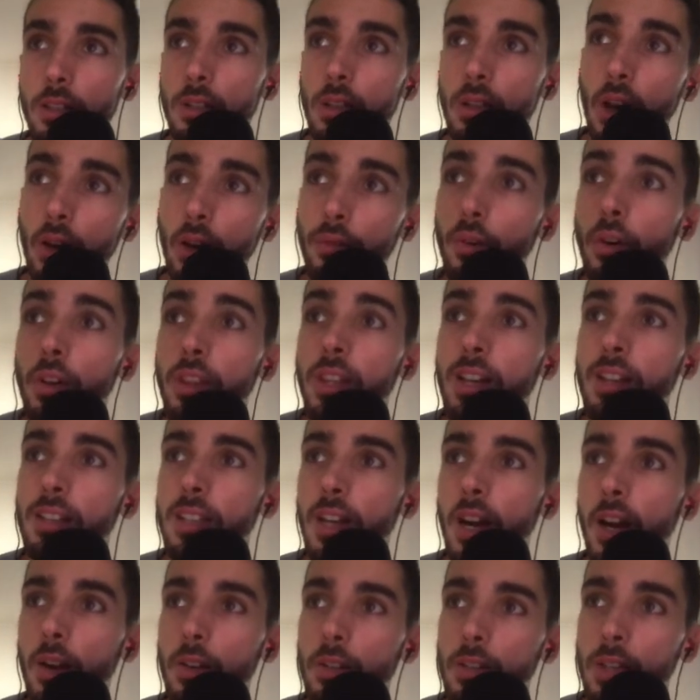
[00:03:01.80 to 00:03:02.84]
for the entire
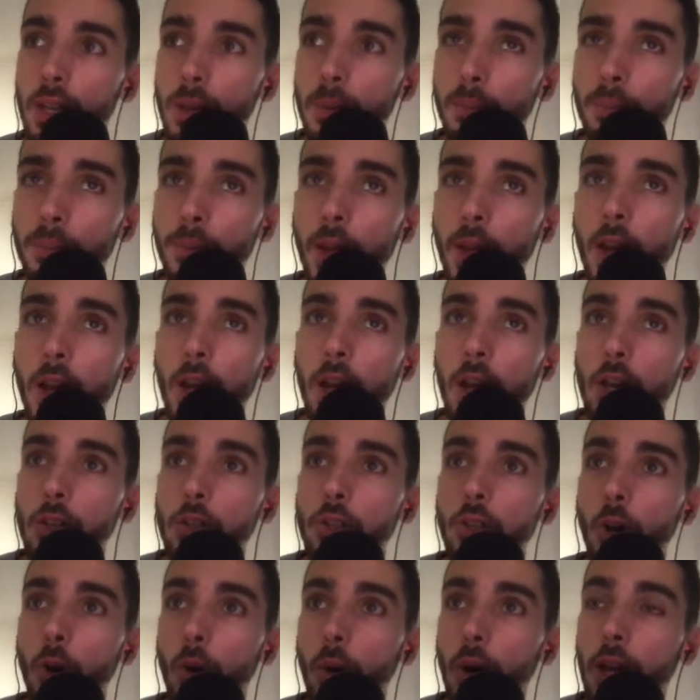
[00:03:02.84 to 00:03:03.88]
team. So
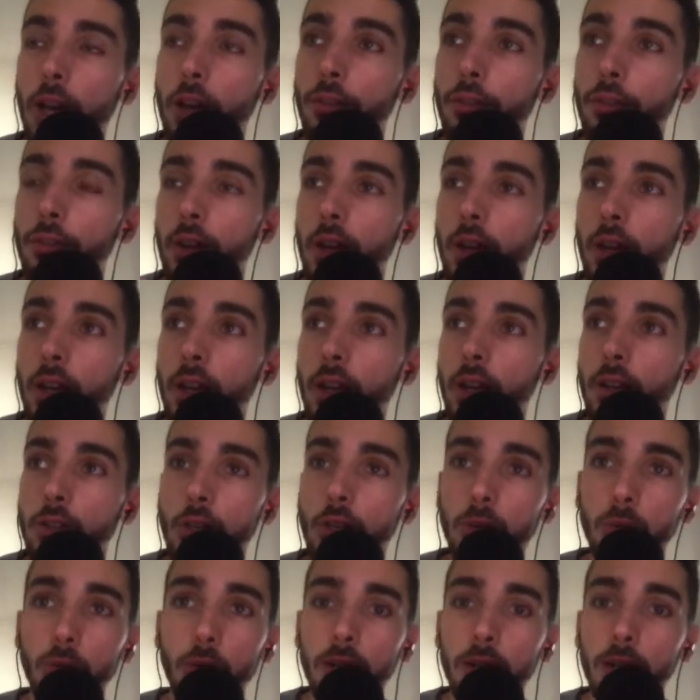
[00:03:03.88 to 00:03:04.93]
if
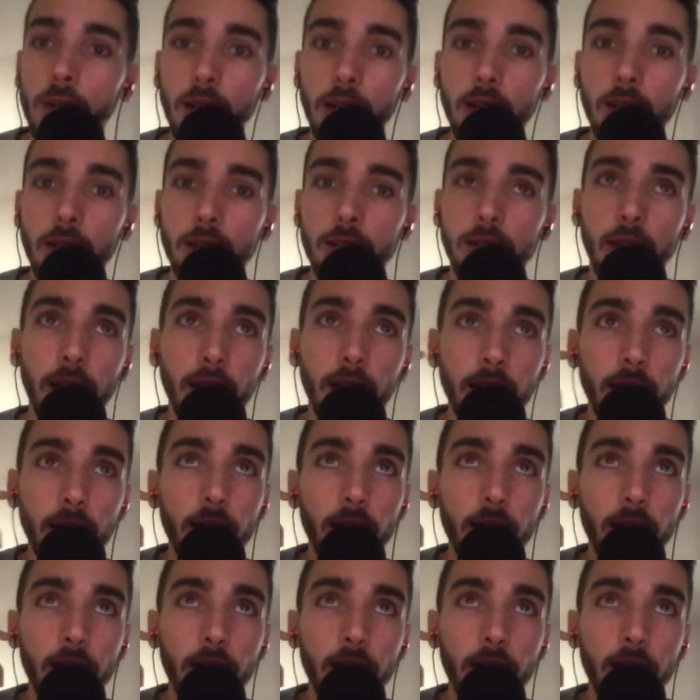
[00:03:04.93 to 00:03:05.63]
someone is saying,